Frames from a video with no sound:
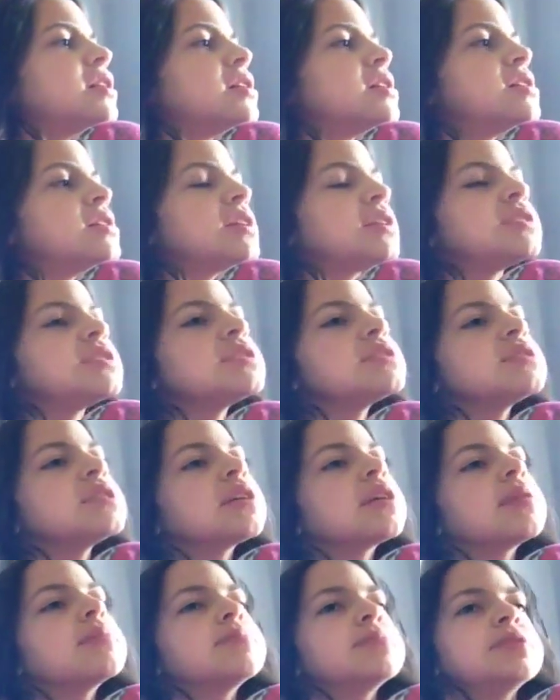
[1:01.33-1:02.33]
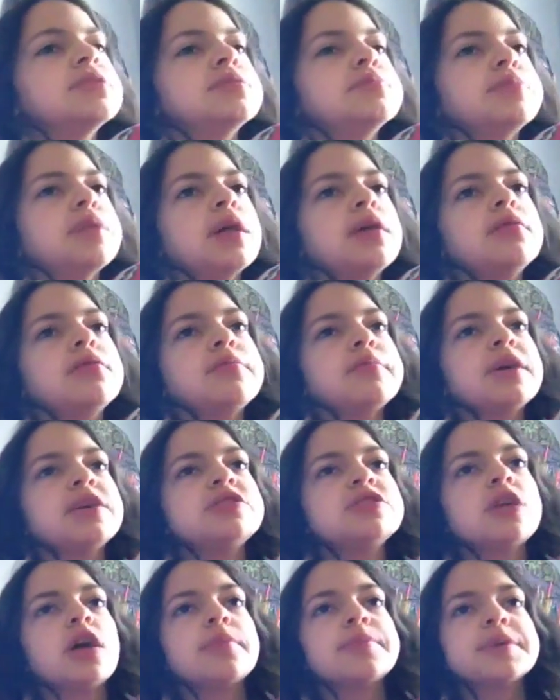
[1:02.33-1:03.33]
and I just think I'm gonna play with my
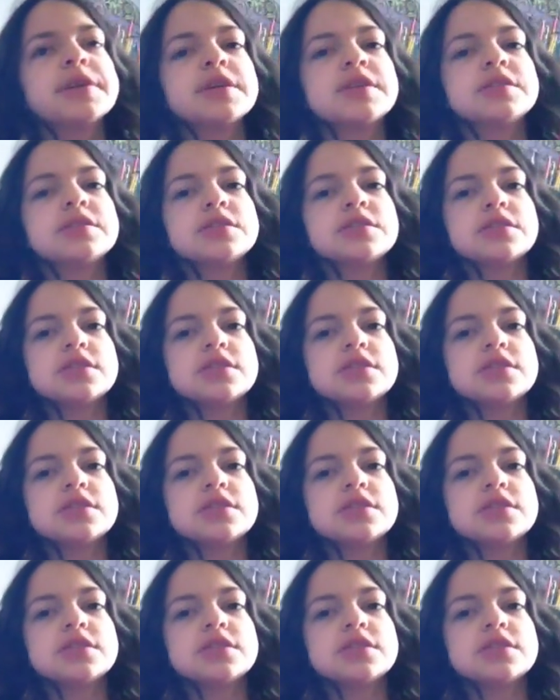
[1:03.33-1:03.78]
Shopkins